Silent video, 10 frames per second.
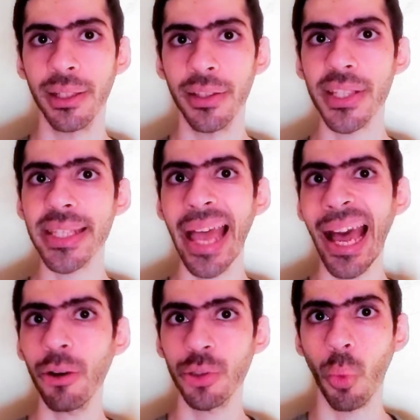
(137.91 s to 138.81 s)
This is
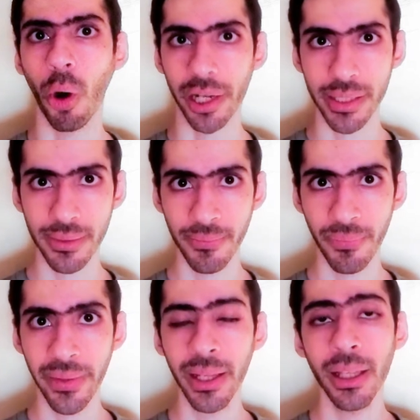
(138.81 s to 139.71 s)
how it works.
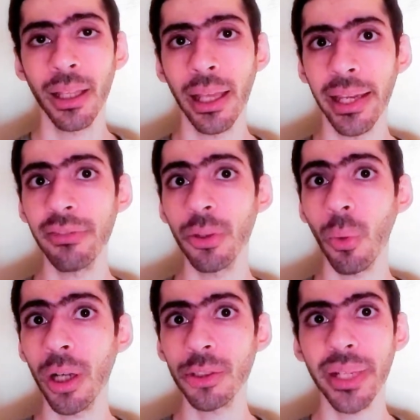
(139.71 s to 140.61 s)
If you
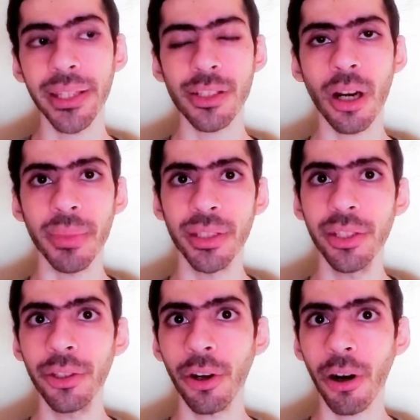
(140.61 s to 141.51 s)
want to get a job in
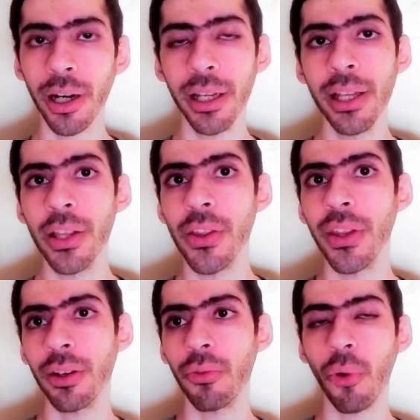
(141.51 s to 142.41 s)
New York,
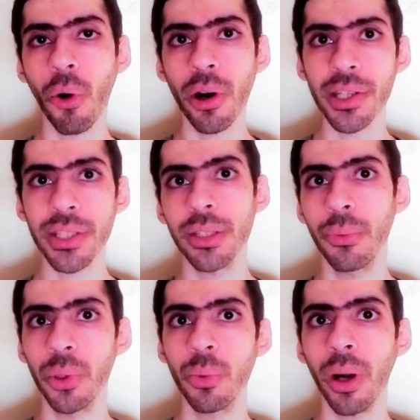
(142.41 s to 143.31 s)
then of course you
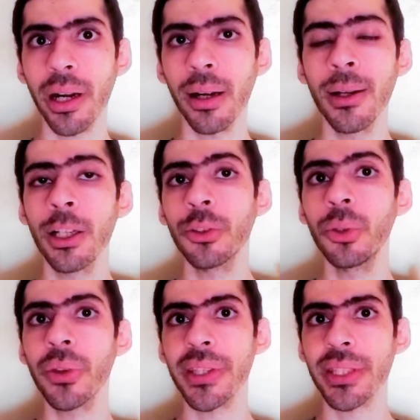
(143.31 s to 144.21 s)
would want to
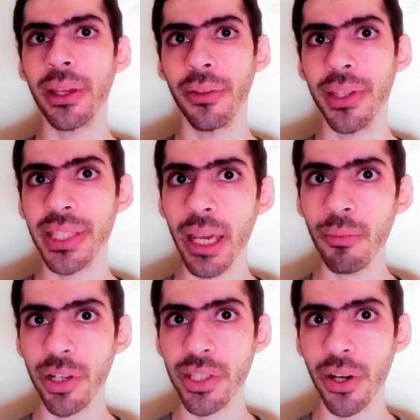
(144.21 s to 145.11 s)
do the same
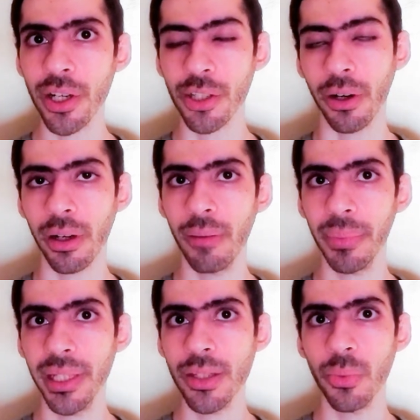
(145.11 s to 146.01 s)
research on
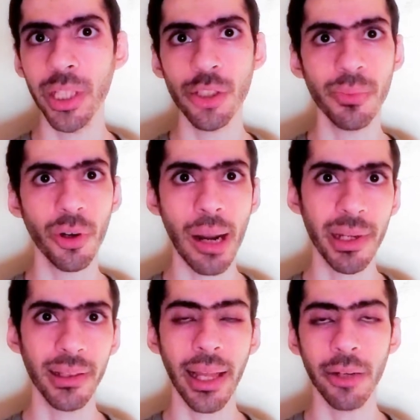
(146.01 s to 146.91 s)
companies which
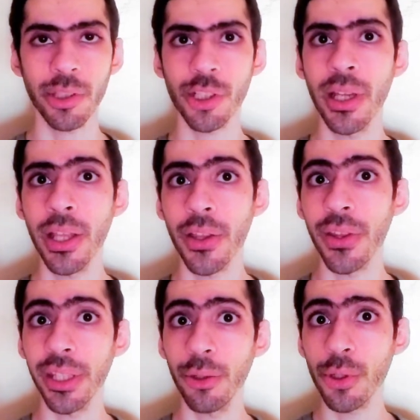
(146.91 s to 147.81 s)
programming language
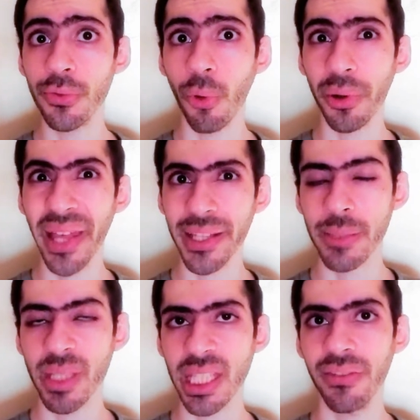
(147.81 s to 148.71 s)
they use for that
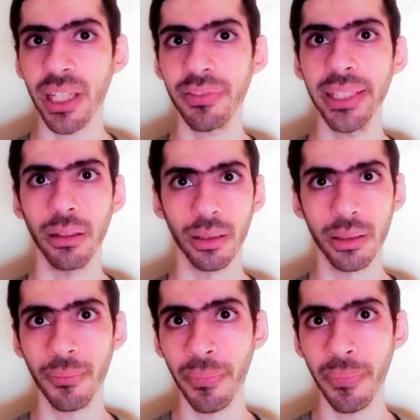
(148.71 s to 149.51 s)
specific field.